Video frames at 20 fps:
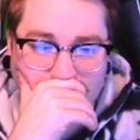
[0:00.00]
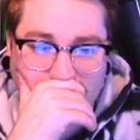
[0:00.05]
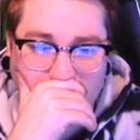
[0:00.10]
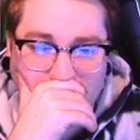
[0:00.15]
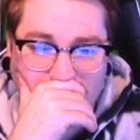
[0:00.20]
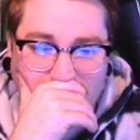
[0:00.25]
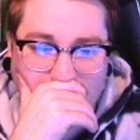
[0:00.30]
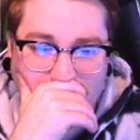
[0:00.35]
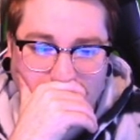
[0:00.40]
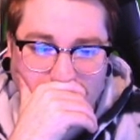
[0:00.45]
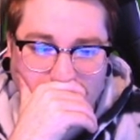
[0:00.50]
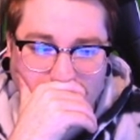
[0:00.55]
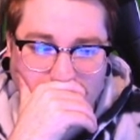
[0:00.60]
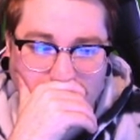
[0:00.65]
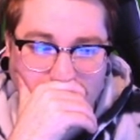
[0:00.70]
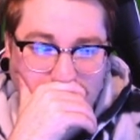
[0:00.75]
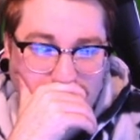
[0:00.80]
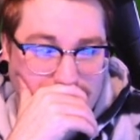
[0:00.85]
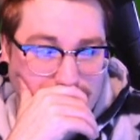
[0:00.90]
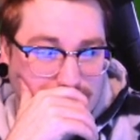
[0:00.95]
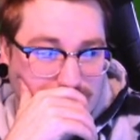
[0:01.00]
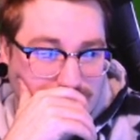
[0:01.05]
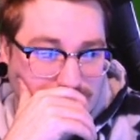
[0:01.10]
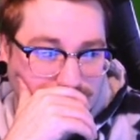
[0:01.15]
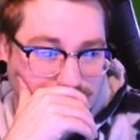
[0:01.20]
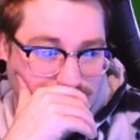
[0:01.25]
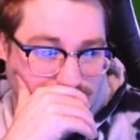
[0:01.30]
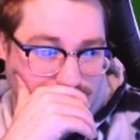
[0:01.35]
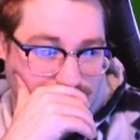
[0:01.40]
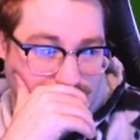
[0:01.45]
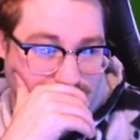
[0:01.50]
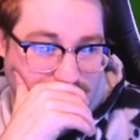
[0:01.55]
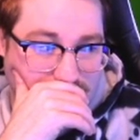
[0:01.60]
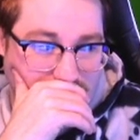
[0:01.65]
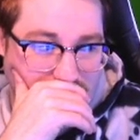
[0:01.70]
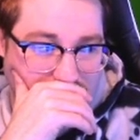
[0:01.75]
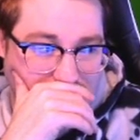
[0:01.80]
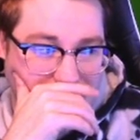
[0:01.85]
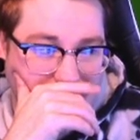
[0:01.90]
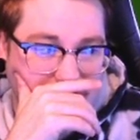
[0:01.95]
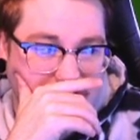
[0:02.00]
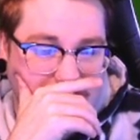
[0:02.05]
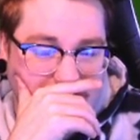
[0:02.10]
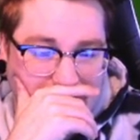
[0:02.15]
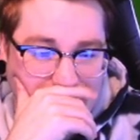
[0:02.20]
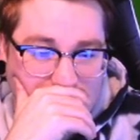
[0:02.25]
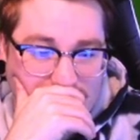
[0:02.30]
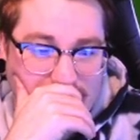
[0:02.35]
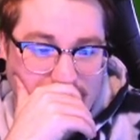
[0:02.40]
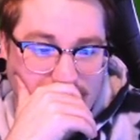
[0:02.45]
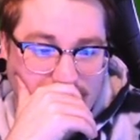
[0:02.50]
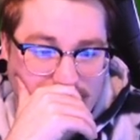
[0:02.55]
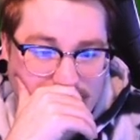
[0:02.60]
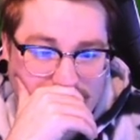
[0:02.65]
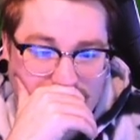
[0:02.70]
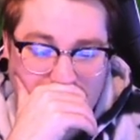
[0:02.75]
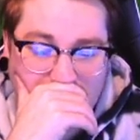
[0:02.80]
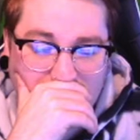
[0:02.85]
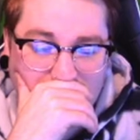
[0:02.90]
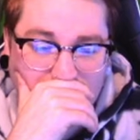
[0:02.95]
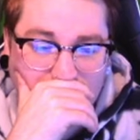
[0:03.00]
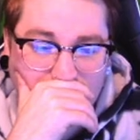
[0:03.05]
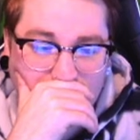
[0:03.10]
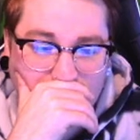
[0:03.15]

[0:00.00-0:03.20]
I think that's where it's going to be. I think I like that.